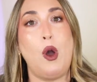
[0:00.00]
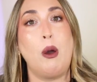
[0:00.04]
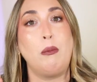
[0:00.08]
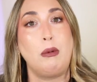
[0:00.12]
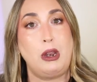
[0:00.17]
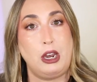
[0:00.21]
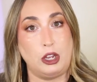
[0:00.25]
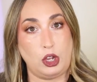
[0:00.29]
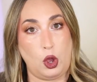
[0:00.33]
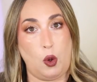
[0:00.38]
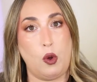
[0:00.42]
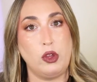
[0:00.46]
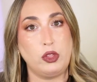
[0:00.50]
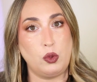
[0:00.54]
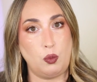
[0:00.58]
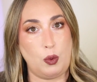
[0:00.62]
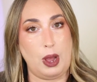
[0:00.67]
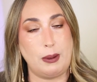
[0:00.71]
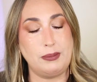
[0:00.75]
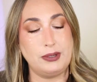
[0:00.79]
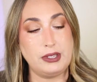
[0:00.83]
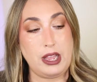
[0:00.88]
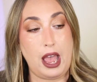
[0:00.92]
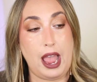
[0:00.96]
I'm gonna go on the
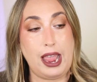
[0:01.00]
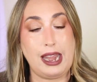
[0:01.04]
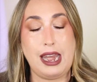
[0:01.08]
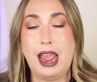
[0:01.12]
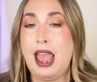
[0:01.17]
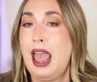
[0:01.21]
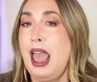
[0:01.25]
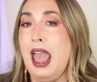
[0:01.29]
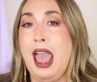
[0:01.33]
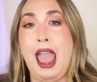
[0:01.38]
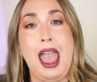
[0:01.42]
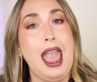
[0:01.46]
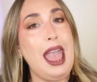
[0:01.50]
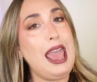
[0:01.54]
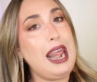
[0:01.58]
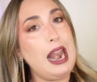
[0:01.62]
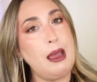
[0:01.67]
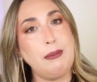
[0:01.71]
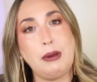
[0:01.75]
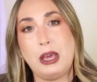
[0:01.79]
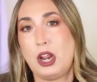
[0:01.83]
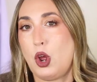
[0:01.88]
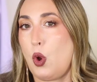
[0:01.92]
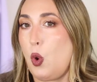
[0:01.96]
website and
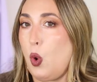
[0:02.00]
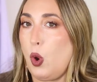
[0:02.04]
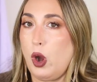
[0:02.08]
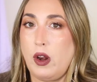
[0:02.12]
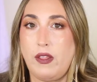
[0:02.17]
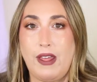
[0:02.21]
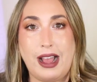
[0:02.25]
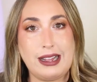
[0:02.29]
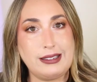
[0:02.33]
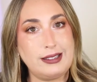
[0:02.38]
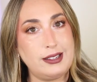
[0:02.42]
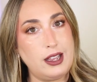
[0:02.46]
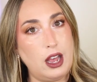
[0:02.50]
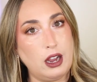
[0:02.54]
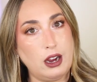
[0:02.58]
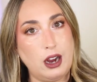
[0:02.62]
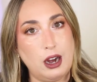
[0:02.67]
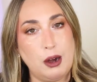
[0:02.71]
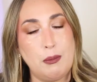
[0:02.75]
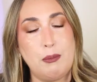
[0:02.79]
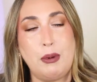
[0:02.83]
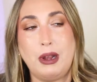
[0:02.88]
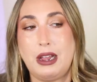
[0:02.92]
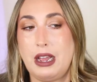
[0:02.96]
I'm gonna order that
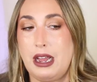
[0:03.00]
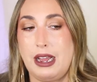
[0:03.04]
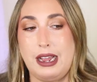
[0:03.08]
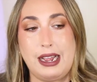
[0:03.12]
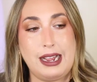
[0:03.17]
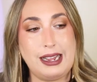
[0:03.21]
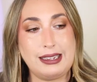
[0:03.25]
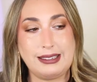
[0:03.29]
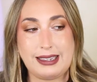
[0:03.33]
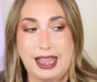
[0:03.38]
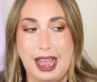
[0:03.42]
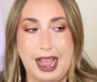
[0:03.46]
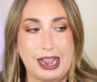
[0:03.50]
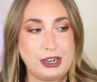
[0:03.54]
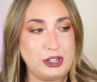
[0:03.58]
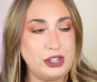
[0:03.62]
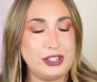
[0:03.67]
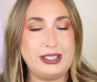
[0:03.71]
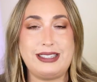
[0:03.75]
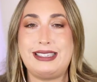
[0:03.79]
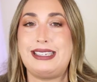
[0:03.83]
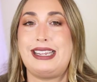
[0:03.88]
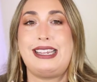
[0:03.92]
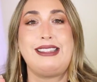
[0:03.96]
sucker because I
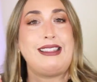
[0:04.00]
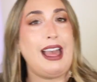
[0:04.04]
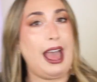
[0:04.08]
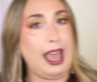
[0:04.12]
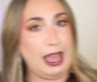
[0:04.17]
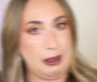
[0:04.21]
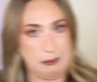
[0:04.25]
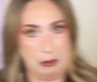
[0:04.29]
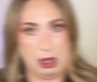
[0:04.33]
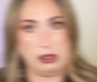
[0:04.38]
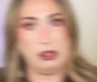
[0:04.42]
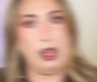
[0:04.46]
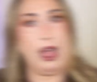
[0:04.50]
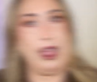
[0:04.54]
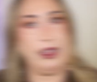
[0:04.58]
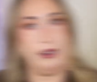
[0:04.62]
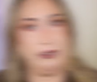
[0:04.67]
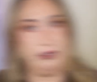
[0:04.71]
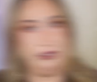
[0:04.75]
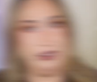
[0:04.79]
just need that in my life.